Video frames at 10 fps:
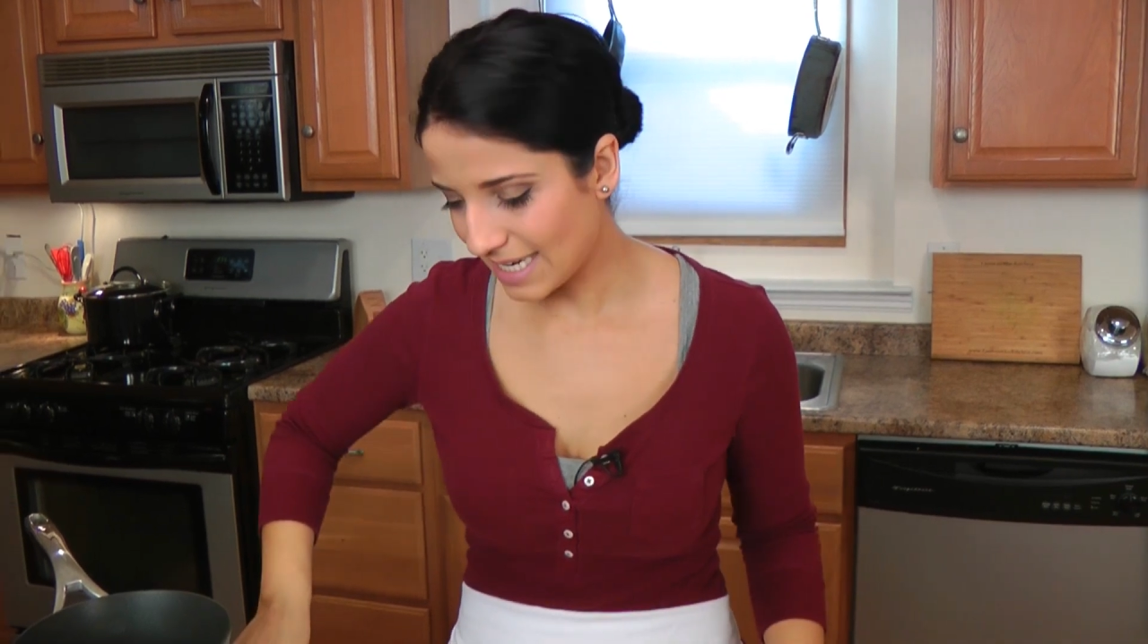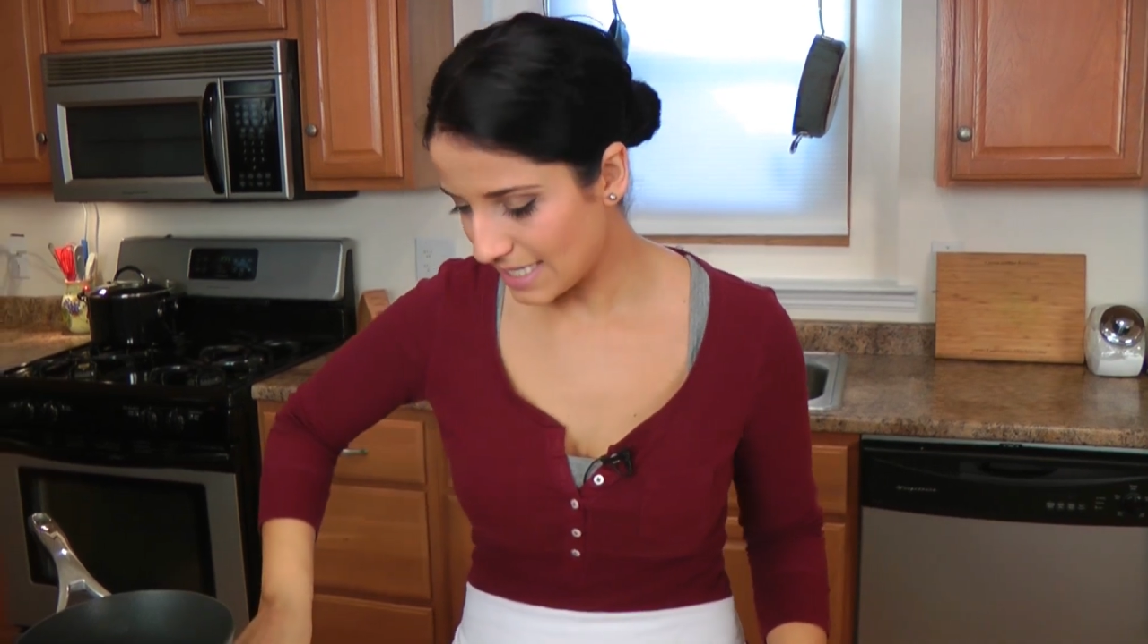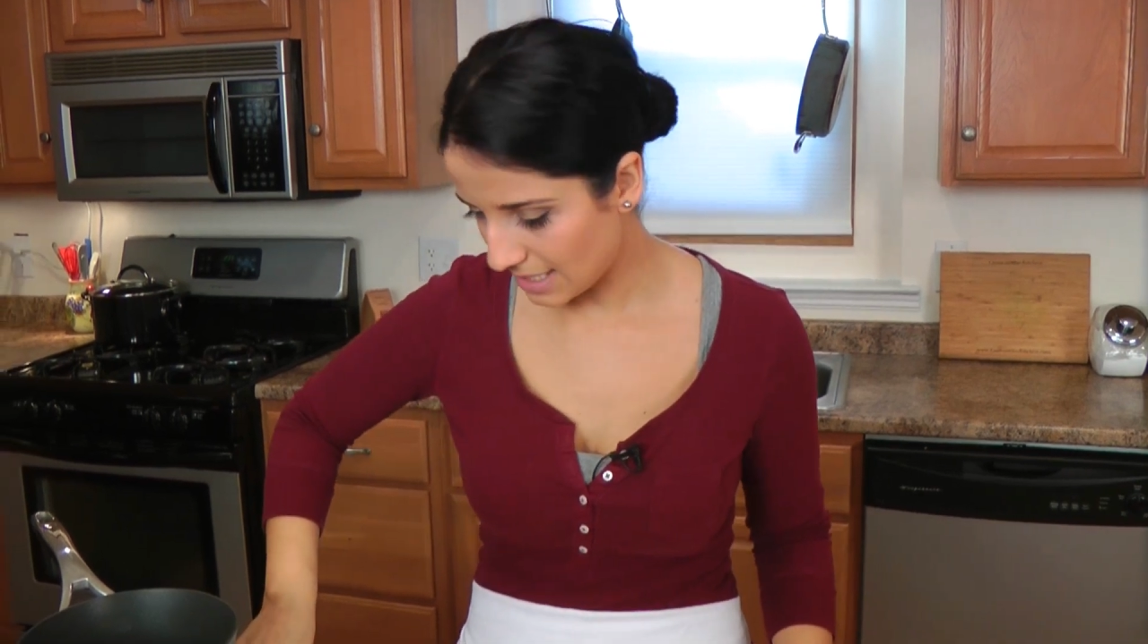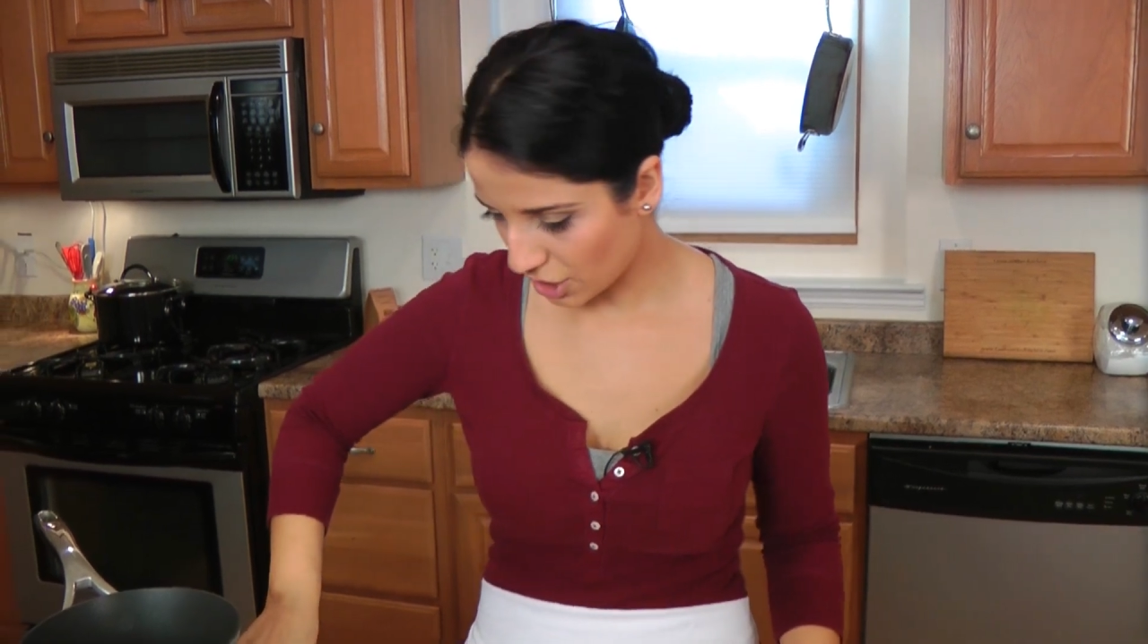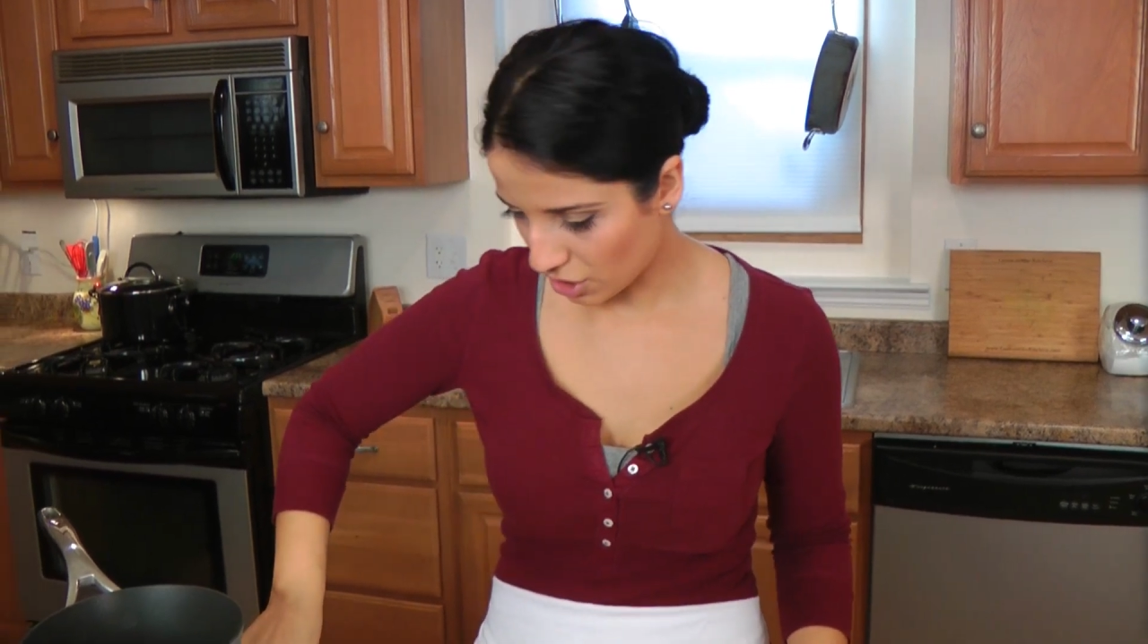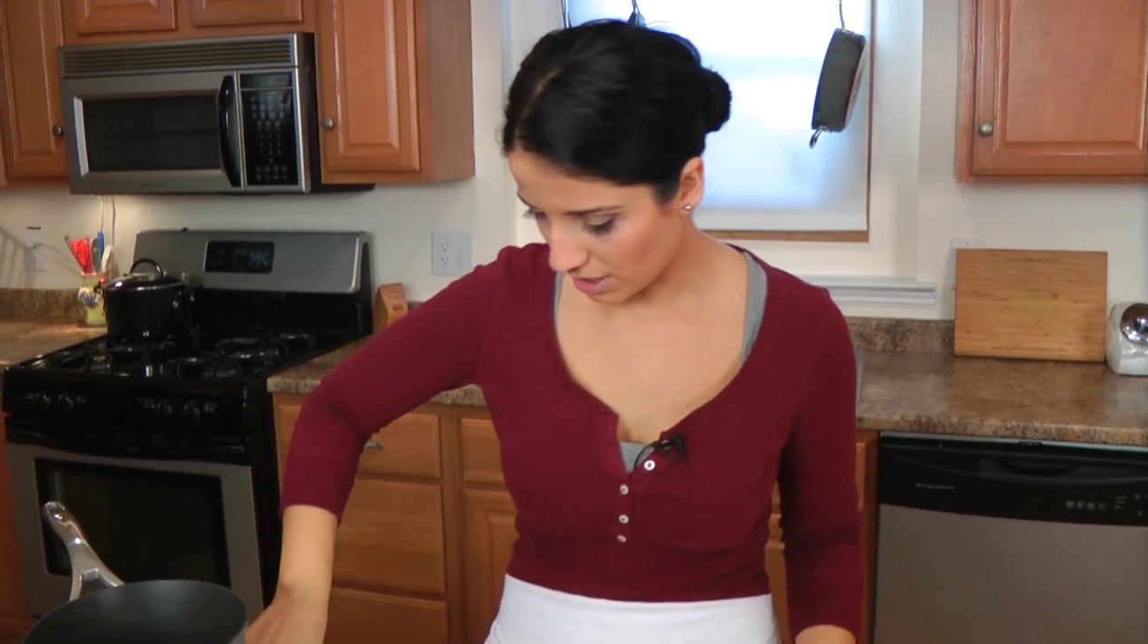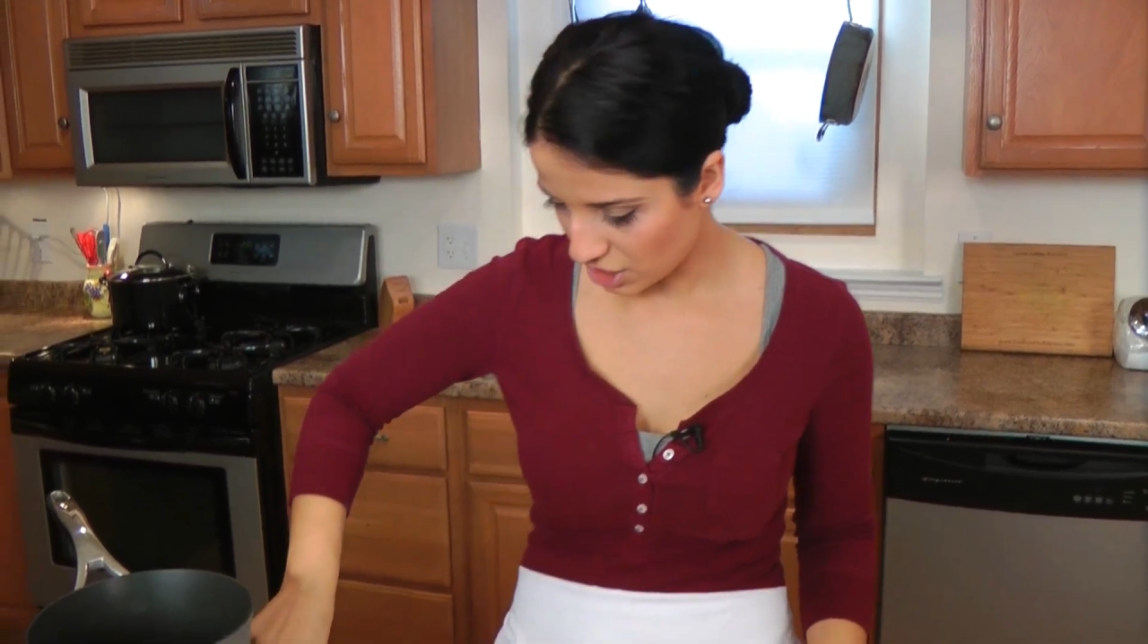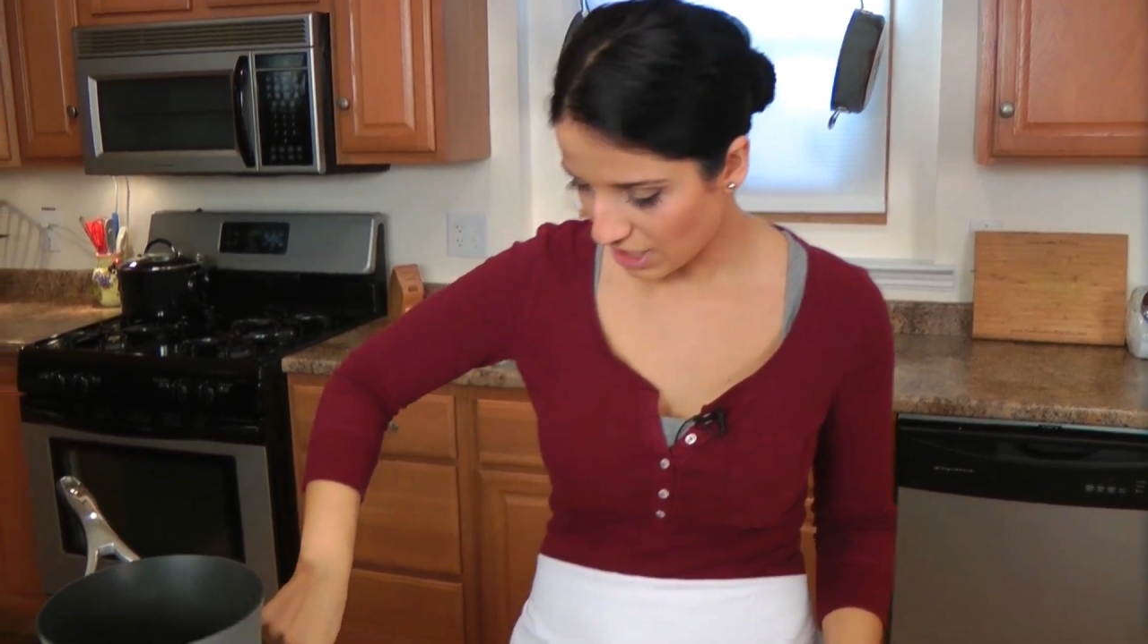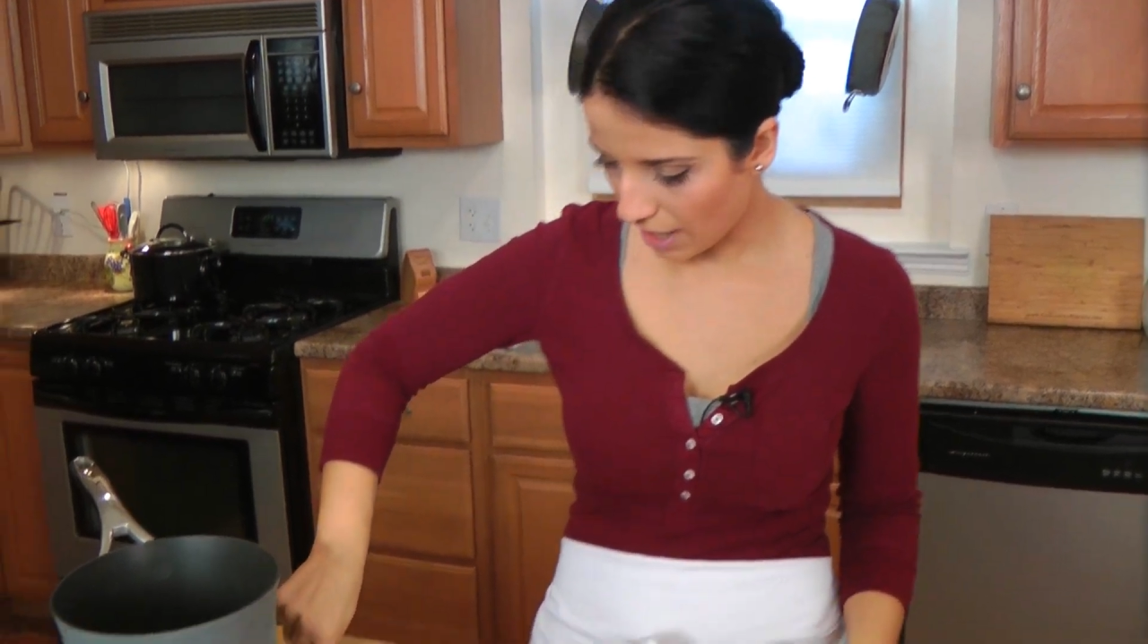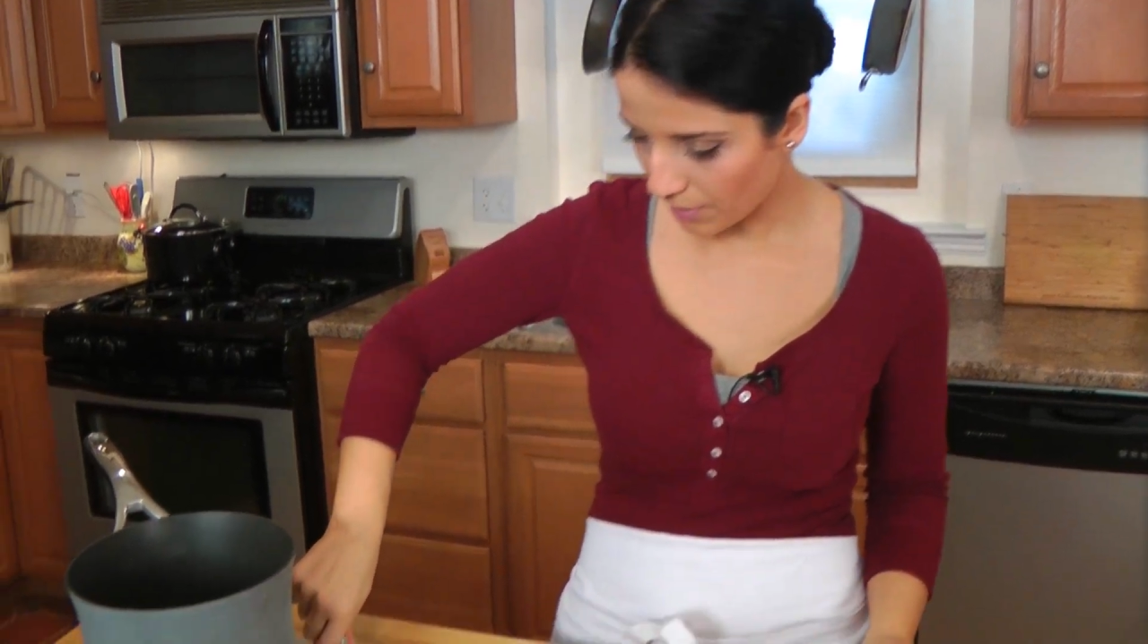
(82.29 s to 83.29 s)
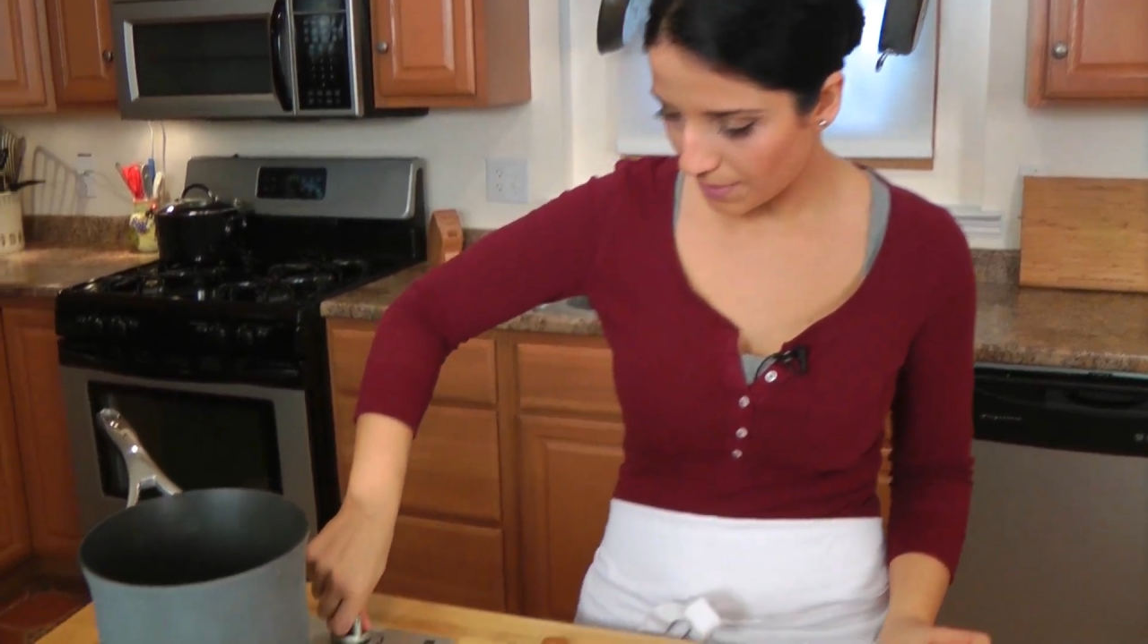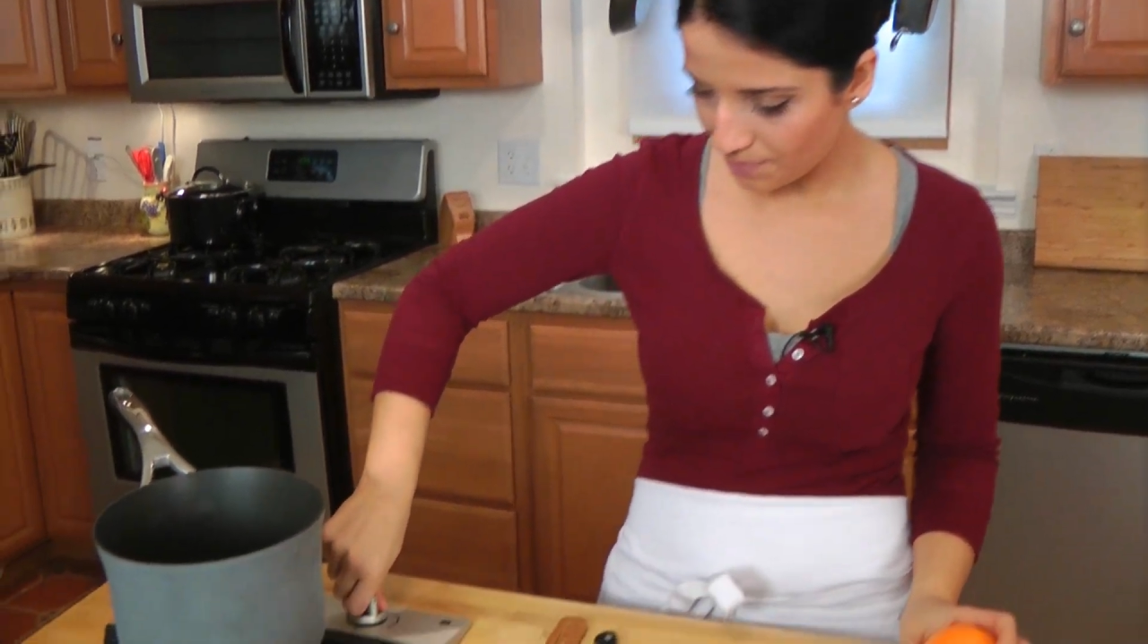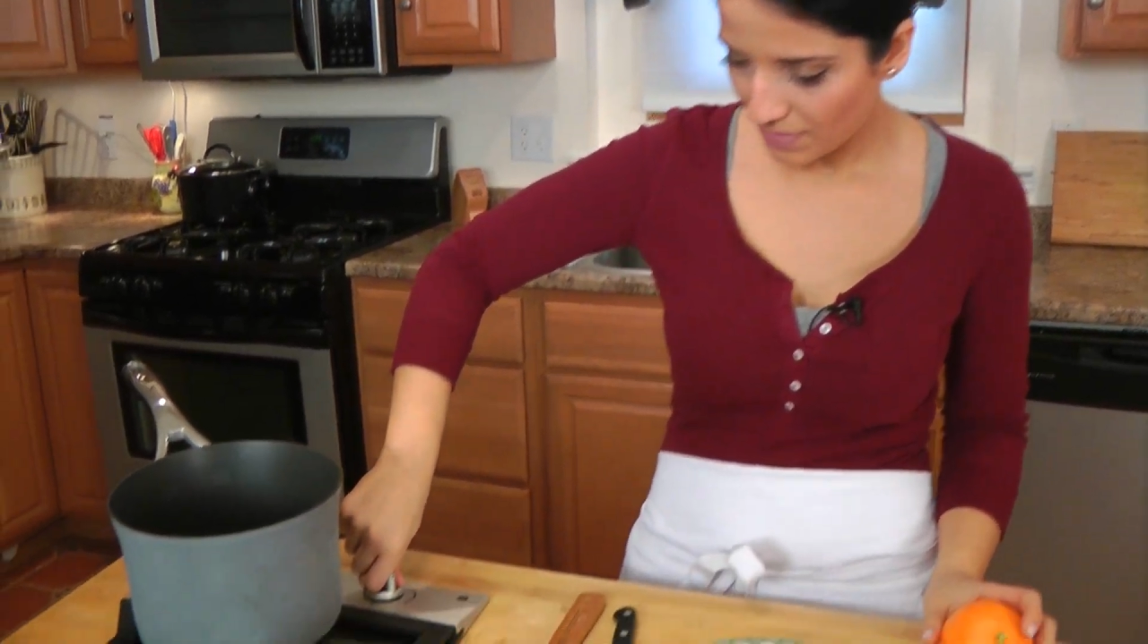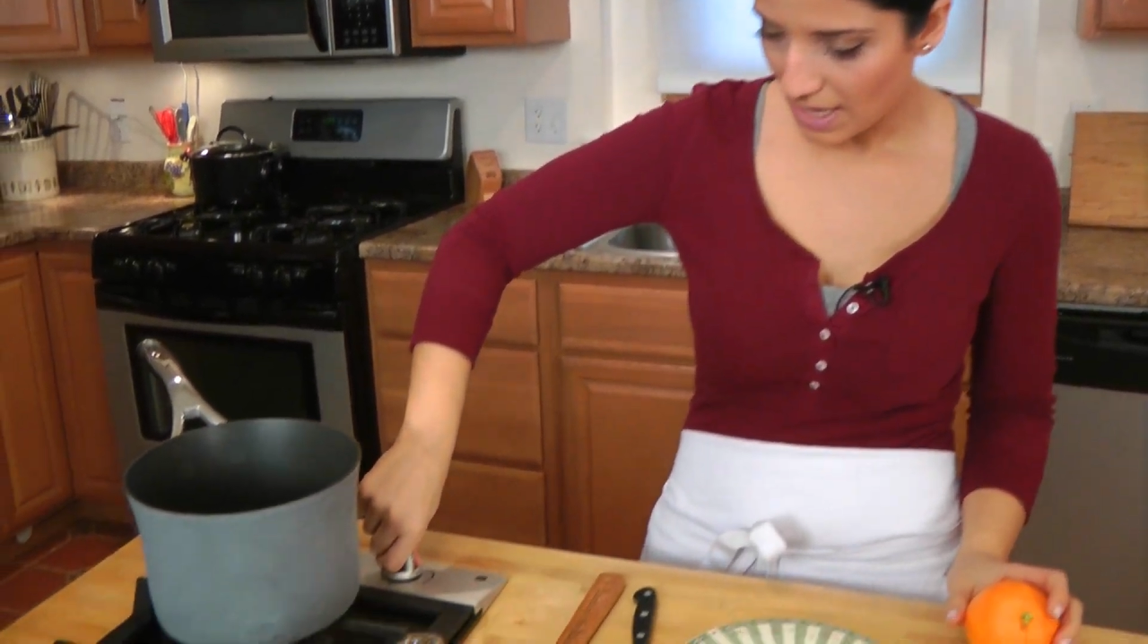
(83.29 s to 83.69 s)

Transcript: get into the cooking, shall we?